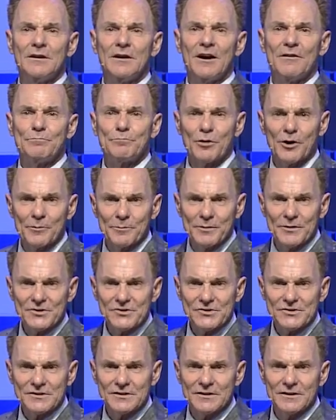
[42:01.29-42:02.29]
of
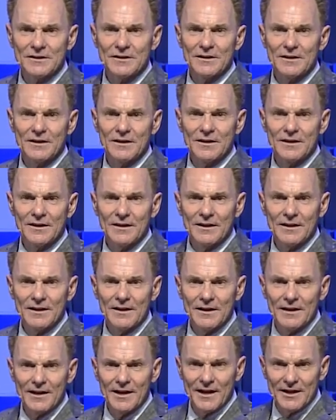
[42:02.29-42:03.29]
purpose
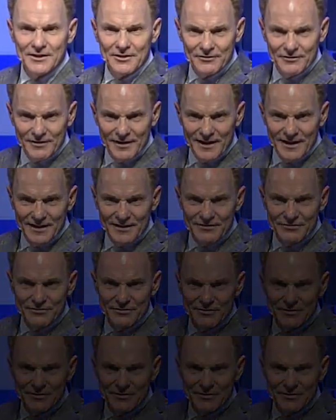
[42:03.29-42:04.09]
and of life.